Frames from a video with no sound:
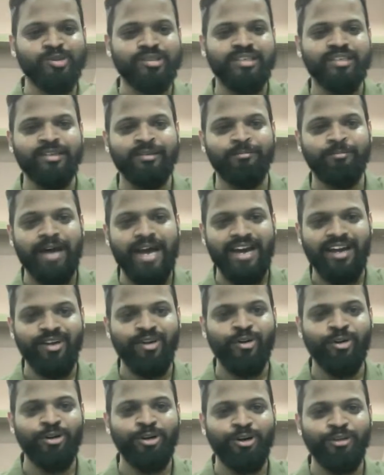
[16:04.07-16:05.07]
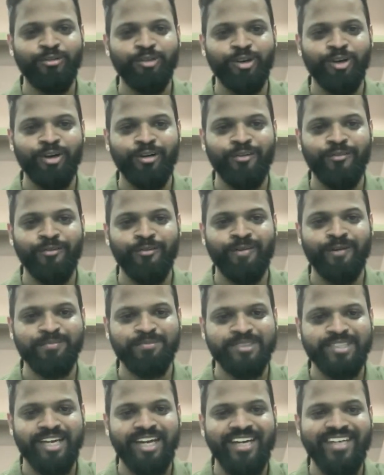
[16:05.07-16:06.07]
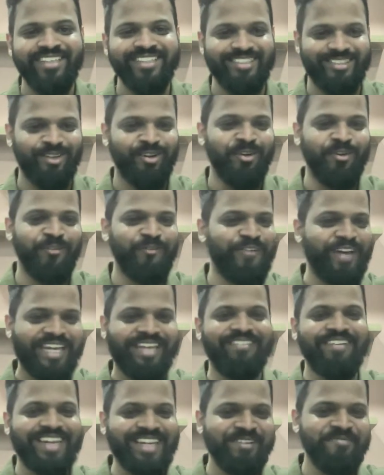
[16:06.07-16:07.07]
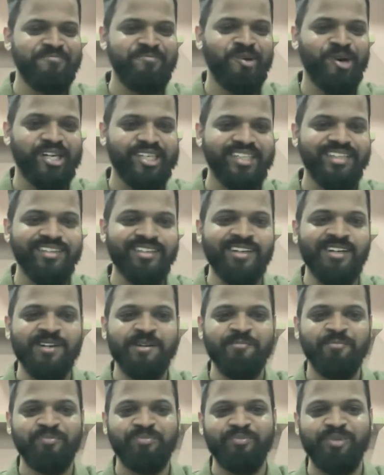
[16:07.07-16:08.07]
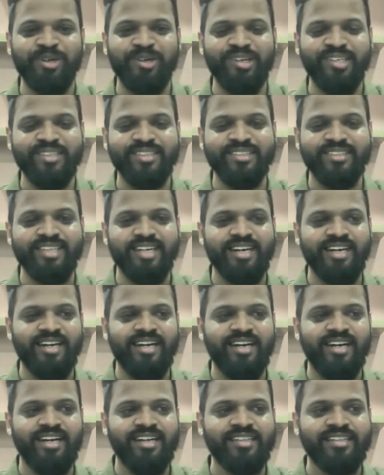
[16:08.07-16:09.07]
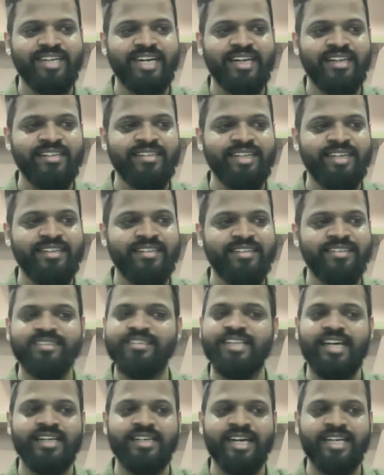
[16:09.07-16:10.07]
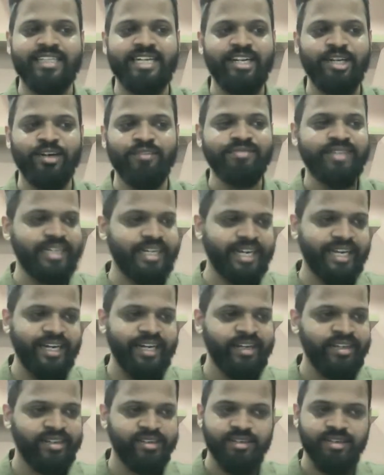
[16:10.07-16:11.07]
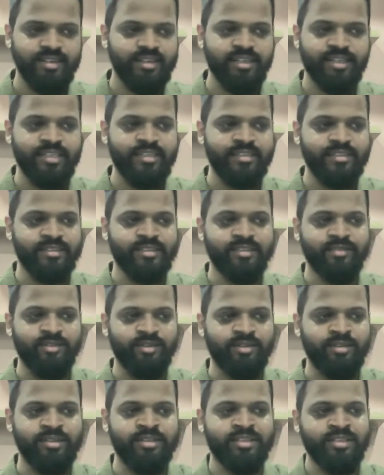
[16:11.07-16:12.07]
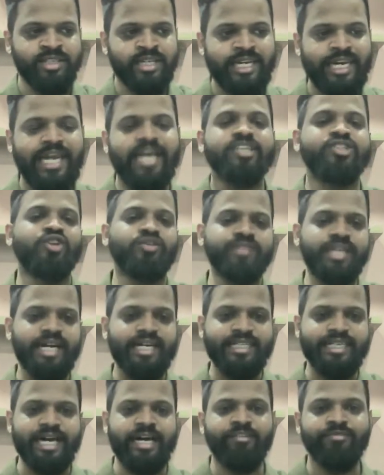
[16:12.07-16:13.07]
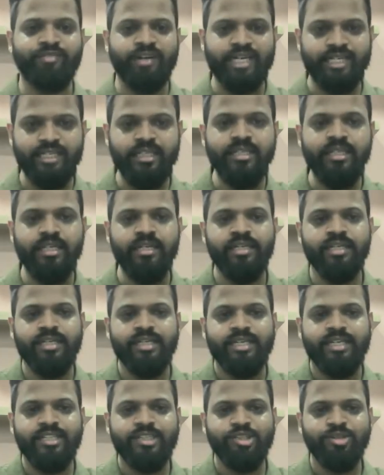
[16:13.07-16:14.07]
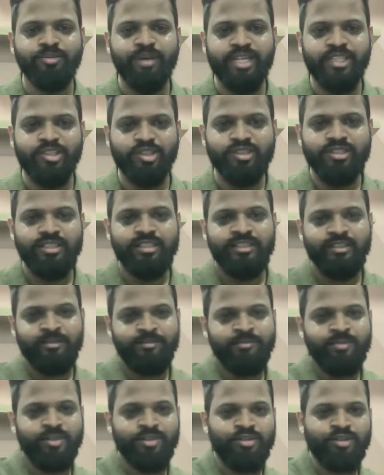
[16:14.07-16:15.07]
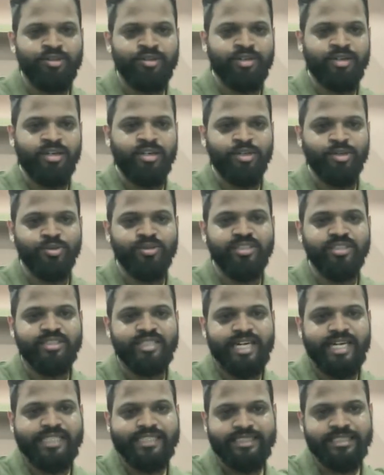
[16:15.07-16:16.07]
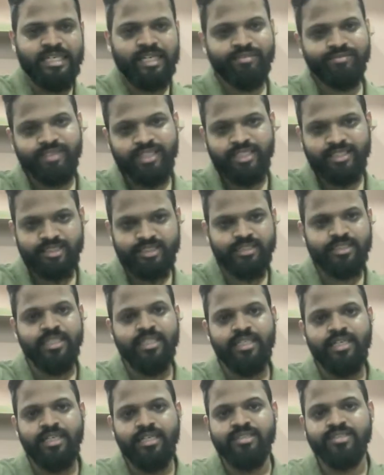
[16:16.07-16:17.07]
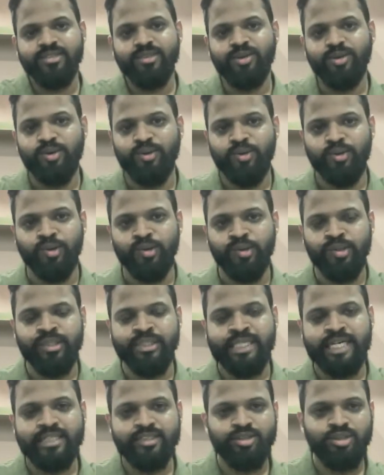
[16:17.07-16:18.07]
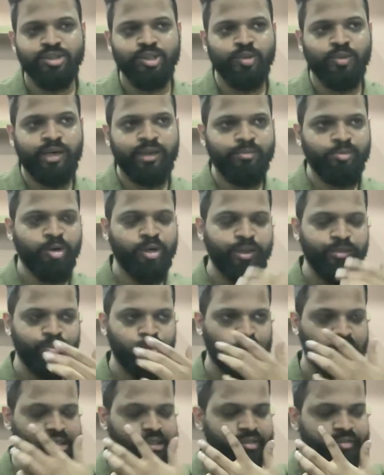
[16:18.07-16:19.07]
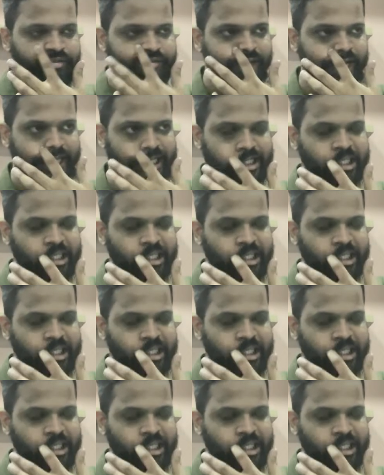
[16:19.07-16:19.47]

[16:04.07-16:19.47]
to the background of your website is very, very important, because that at the end of the day, the creation of the entire funnel is to make sure that users get converted. So that's also one more important factor.